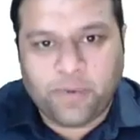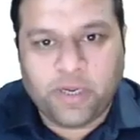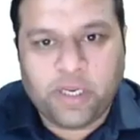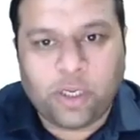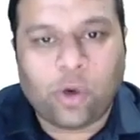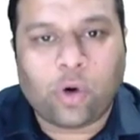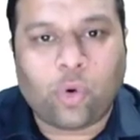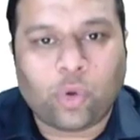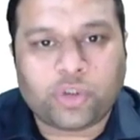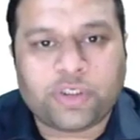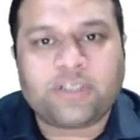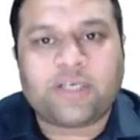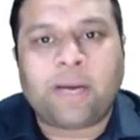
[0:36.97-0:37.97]
particular
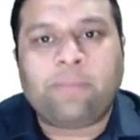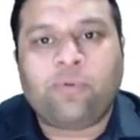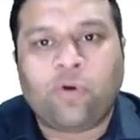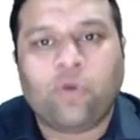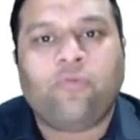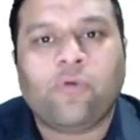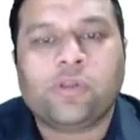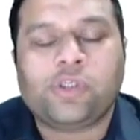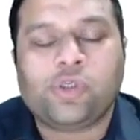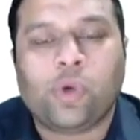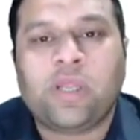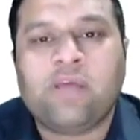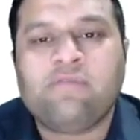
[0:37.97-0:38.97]
question type true, false,
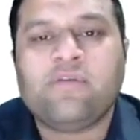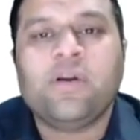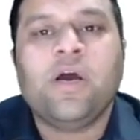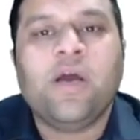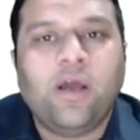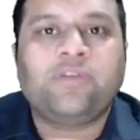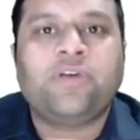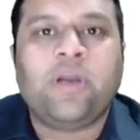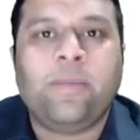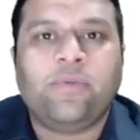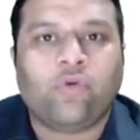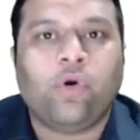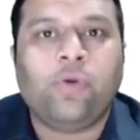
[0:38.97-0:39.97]
not given is going
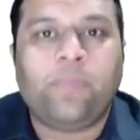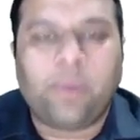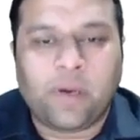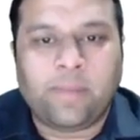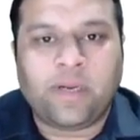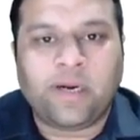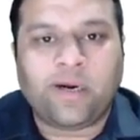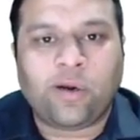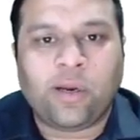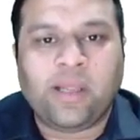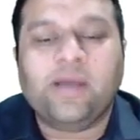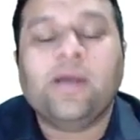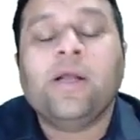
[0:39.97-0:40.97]
to be solved
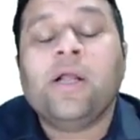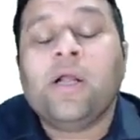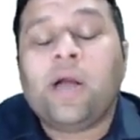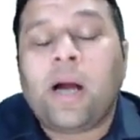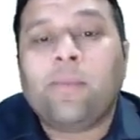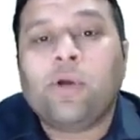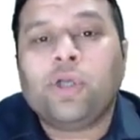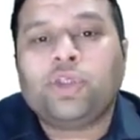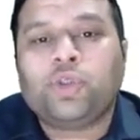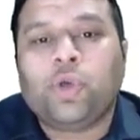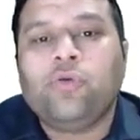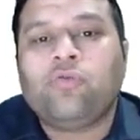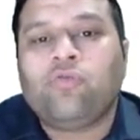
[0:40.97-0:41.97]
permanently. I'm going to
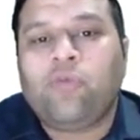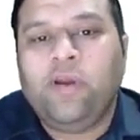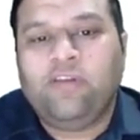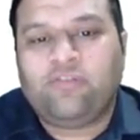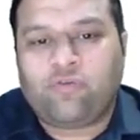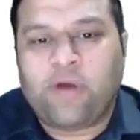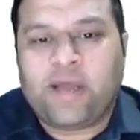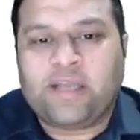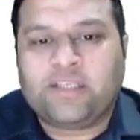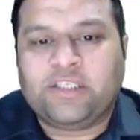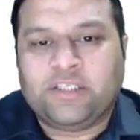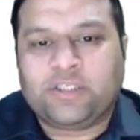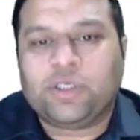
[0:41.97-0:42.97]
show you 3
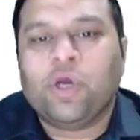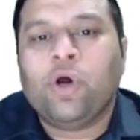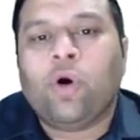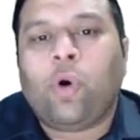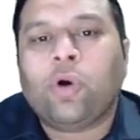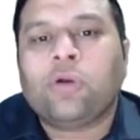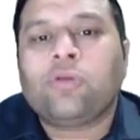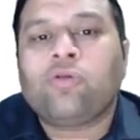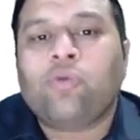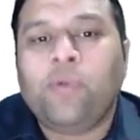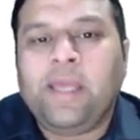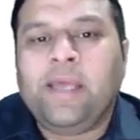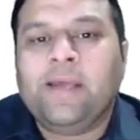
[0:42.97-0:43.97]
strategies or
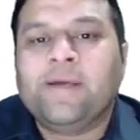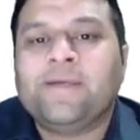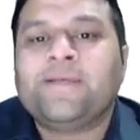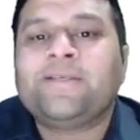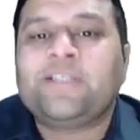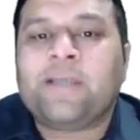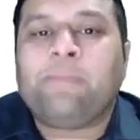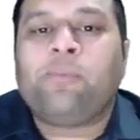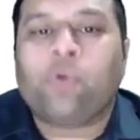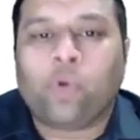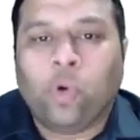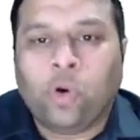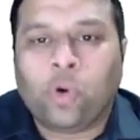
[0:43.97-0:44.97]
3-step
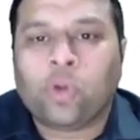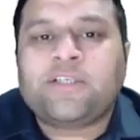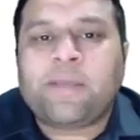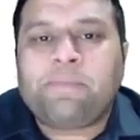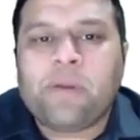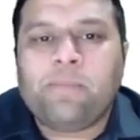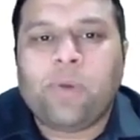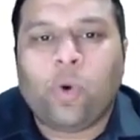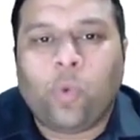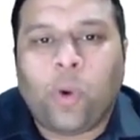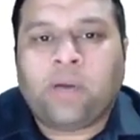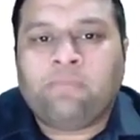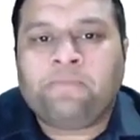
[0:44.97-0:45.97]
rule. Step number
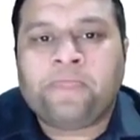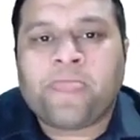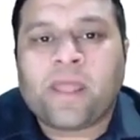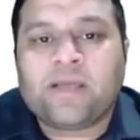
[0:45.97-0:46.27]
one